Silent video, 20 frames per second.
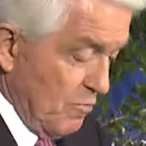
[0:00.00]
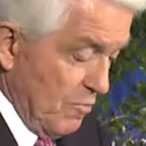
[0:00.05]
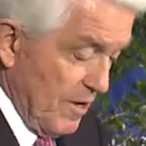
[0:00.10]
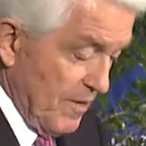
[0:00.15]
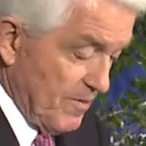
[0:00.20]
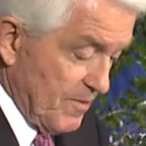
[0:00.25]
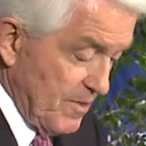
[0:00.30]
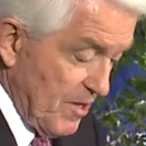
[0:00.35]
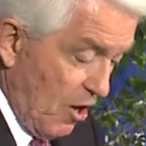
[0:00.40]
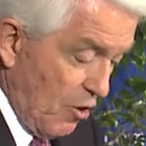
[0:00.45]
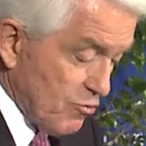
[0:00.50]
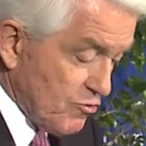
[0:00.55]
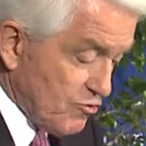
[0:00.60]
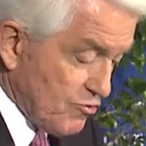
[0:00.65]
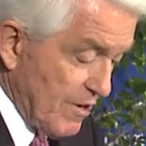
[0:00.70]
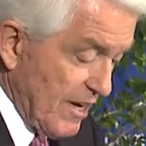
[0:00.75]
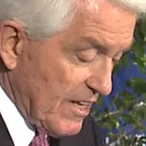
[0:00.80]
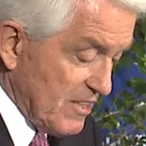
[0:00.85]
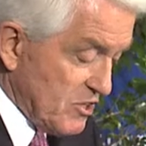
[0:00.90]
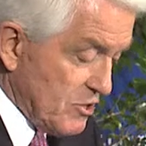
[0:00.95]
With no
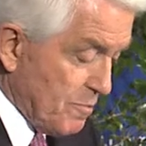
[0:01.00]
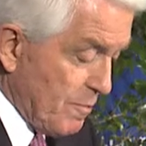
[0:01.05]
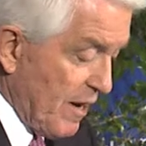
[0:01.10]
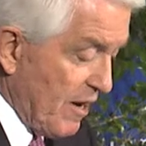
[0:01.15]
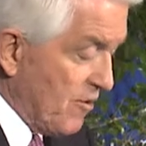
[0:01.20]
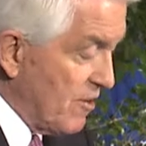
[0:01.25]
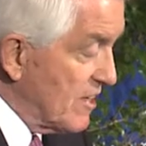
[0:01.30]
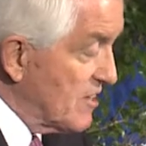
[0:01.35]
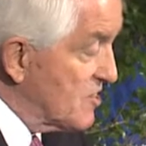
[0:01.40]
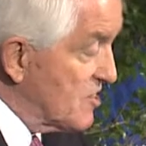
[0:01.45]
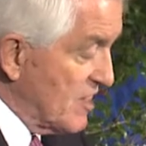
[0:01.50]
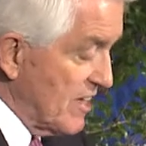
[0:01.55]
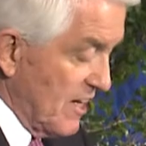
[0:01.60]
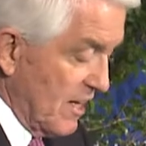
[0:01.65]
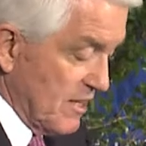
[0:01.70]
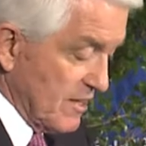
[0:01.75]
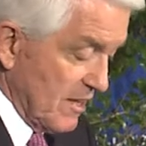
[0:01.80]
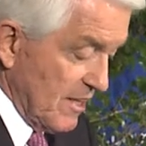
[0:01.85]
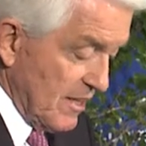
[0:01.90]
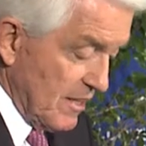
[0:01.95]

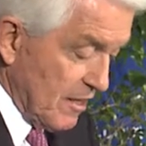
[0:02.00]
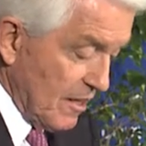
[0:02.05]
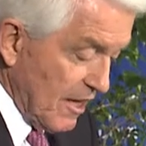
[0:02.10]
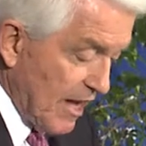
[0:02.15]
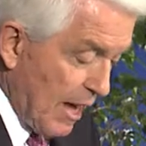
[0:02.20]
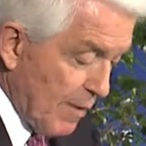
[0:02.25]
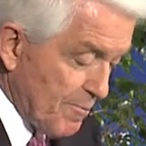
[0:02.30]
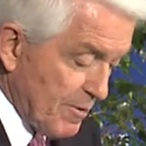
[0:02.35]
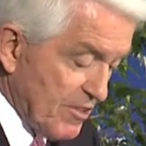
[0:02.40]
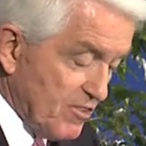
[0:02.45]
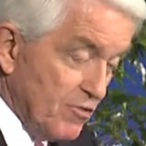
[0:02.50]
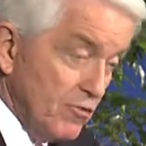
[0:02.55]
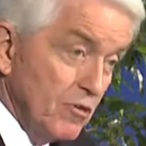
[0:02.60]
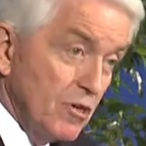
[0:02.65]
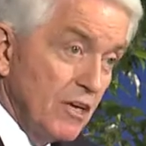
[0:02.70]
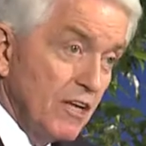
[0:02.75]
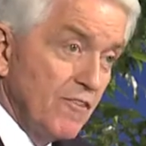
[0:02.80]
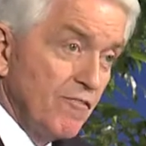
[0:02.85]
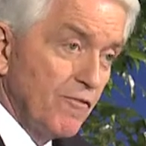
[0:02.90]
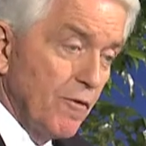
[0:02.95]
transparency and little
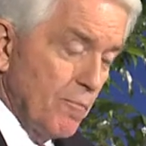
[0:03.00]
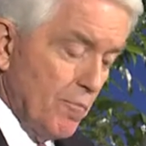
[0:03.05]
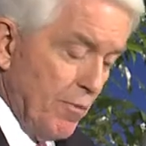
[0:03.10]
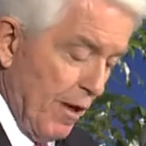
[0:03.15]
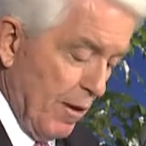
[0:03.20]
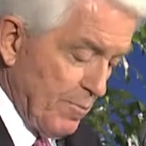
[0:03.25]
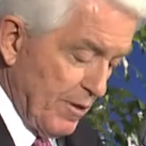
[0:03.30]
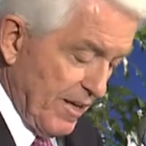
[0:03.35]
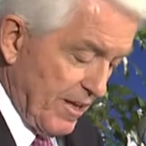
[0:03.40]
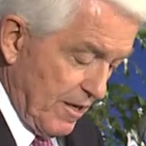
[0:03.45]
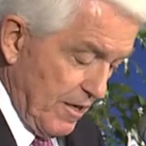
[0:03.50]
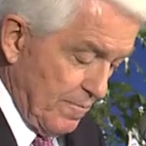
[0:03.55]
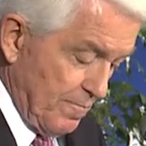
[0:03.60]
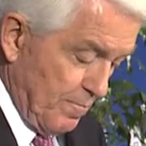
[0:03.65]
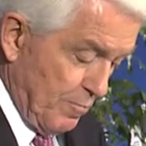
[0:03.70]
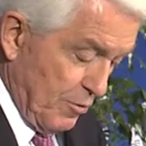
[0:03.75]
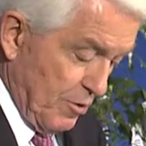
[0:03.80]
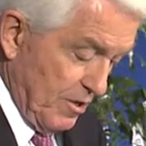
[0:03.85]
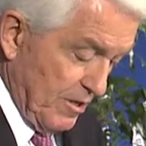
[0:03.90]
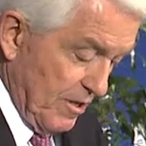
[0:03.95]
opportunity for public
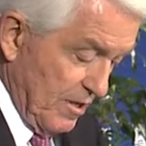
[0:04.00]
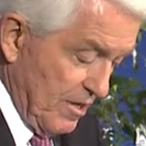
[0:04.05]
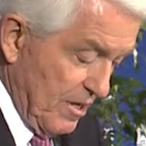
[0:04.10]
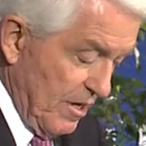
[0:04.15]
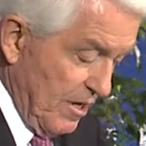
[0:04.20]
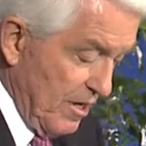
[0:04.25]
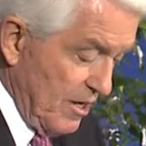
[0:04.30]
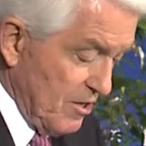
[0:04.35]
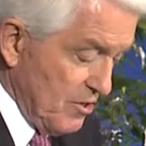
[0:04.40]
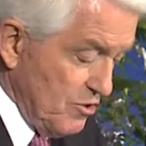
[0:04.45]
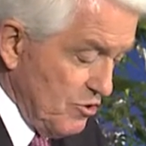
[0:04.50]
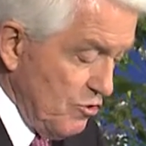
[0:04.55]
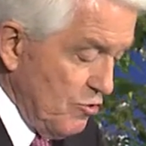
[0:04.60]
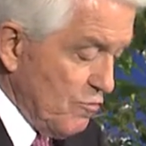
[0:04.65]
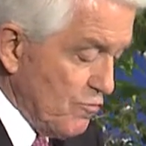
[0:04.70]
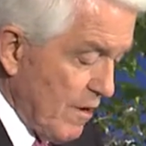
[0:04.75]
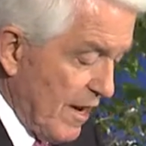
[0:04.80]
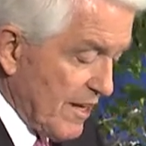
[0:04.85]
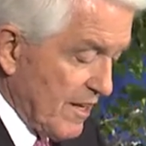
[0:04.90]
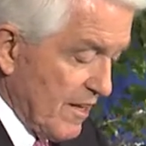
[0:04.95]
input,
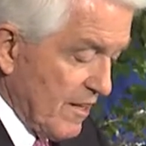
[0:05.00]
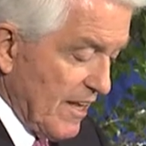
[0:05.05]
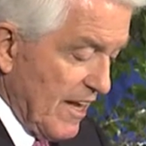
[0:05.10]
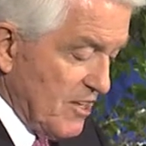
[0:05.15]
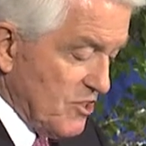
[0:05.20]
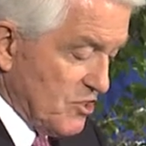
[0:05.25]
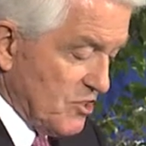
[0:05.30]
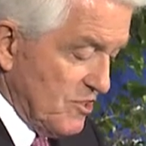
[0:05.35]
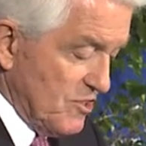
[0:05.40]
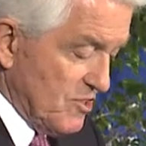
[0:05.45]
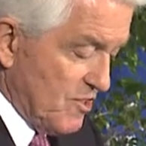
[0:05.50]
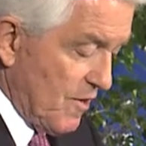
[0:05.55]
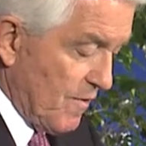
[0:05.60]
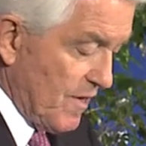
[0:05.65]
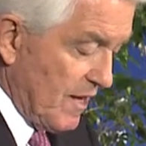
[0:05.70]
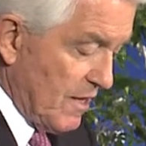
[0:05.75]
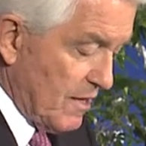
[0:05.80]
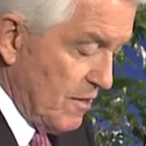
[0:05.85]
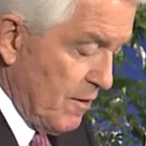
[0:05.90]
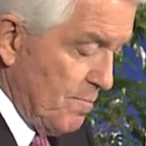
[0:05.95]
new regulations are
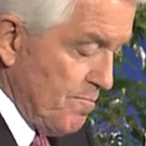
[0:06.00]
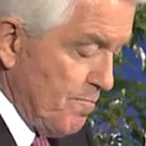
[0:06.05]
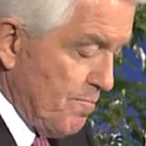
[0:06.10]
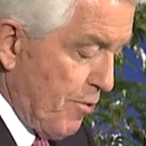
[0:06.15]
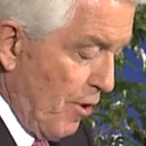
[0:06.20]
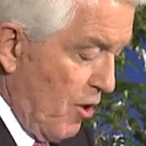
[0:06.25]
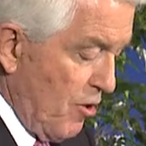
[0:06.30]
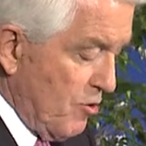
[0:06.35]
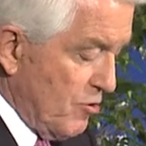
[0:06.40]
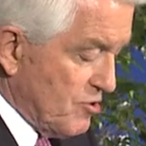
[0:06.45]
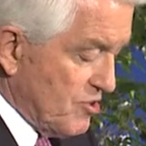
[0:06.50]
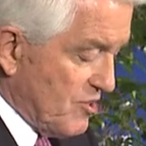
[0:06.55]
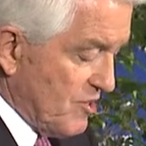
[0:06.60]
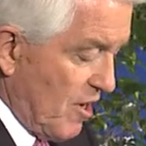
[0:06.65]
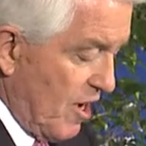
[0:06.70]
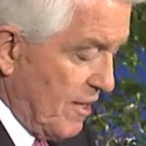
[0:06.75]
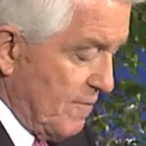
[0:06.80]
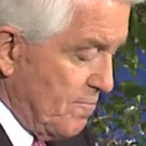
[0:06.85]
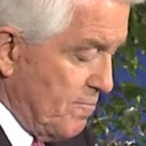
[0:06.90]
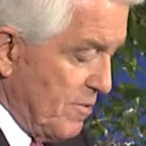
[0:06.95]
then
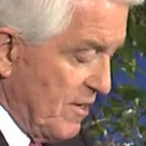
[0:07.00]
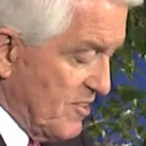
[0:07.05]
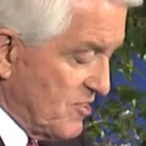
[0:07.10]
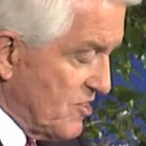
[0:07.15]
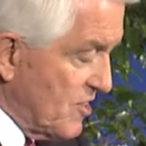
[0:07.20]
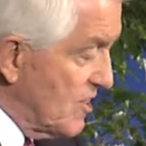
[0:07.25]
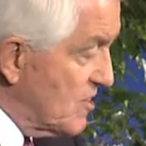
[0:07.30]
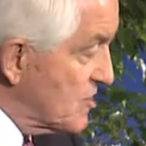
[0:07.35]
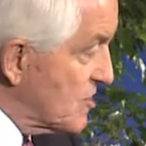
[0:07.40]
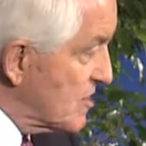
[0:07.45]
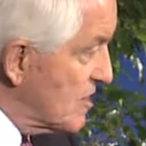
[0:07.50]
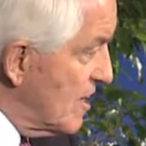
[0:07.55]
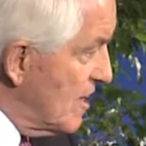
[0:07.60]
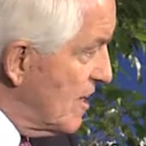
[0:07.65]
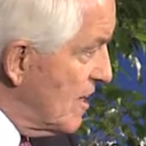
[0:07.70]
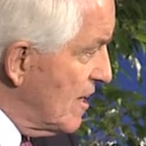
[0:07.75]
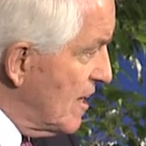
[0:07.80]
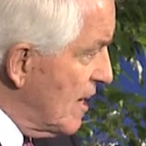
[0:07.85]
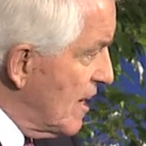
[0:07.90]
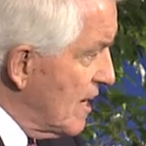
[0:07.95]
imposed on business
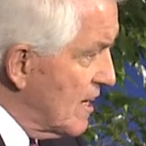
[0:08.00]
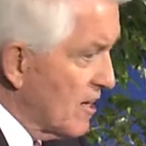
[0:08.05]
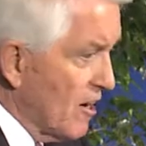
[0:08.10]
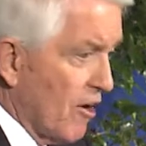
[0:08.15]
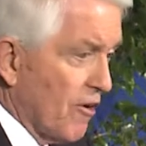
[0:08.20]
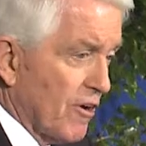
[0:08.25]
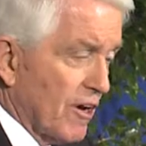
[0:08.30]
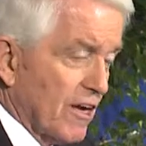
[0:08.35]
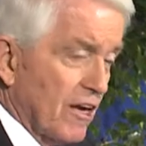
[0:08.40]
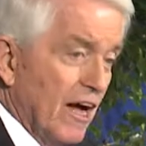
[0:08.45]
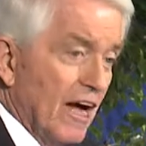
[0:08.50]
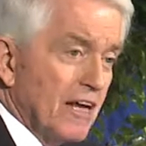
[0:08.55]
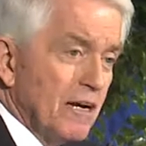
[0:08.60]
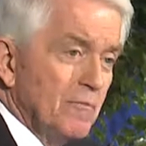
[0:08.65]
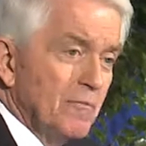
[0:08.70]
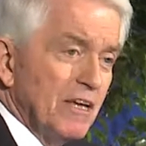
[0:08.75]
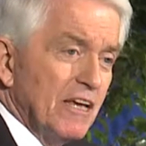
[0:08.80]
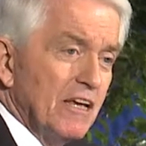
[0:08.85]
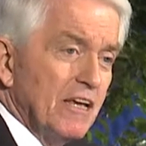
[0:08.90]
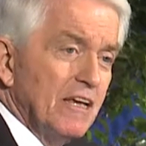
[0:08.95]
and our
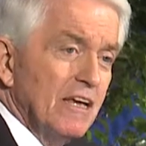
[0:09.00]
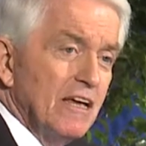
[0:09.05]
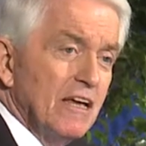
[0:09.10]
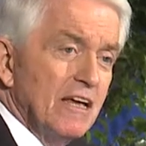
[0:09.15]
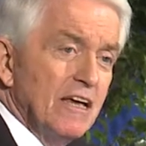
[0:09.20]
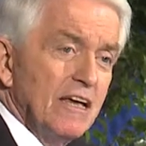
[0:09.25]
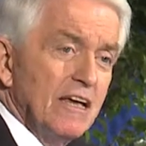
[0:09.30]
economy,